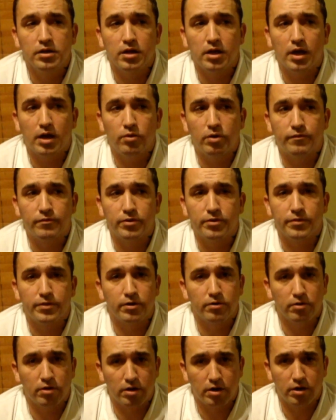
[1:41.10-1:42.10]
However,
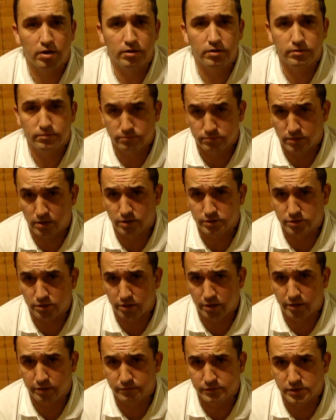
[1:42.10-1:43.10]
there are
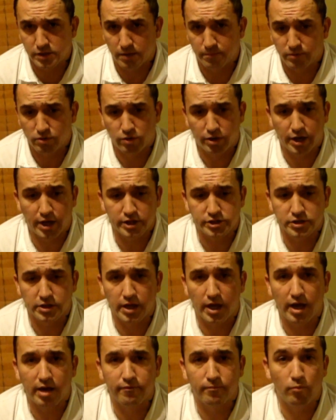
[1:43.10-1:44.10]
alternatives. You can
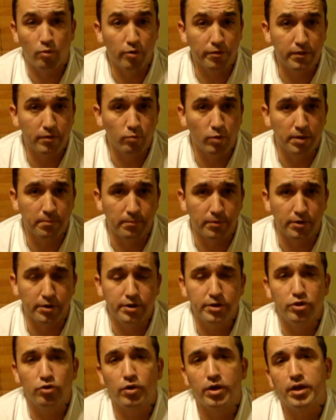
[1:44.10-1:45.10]
actually have more than one
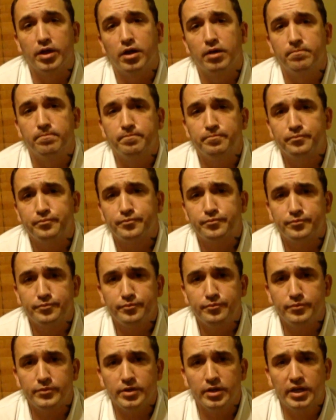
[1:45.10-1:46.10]
bird. You can
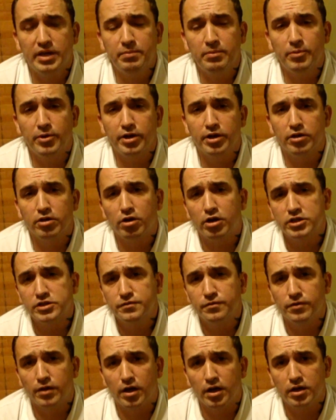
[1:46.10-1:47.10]
keep your bird in a large
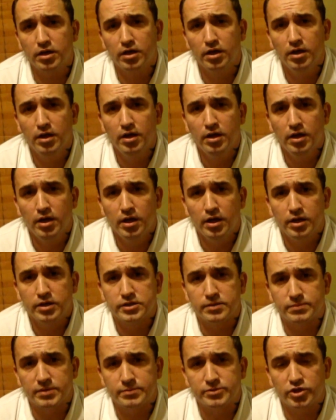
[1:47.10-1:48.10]
flock.
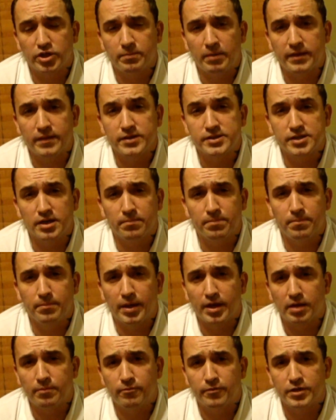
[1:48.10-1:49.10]
Sometimes you can make
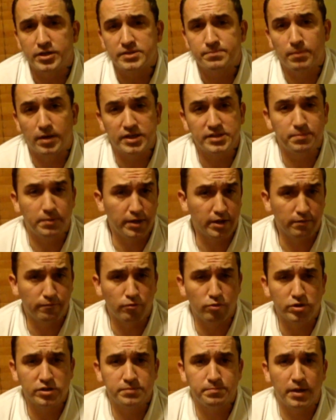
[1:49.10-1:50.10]
up for this by spending
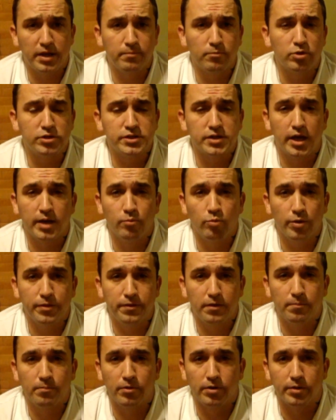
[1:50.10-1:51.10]
more time
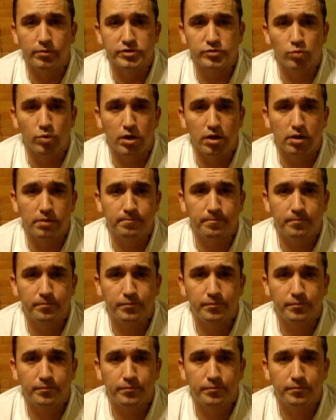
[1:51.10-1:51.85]
with your bird as well.